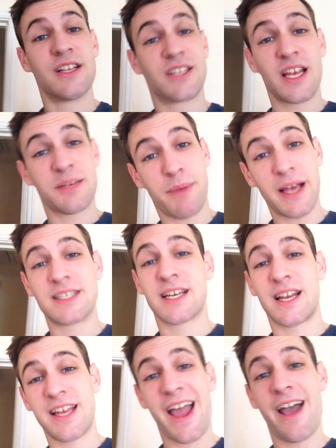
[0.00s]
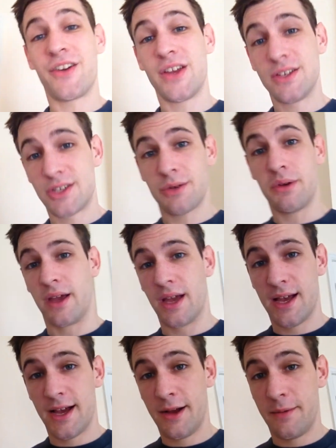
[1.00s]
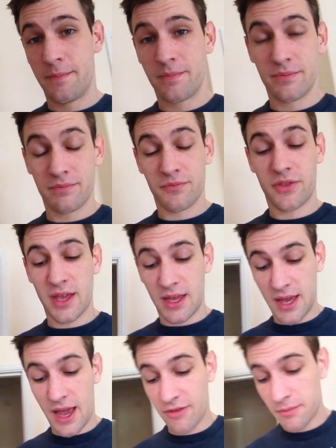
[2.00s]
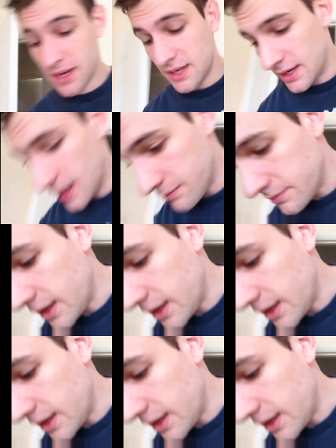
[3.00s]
So that's basically how you do it. The Avermedia,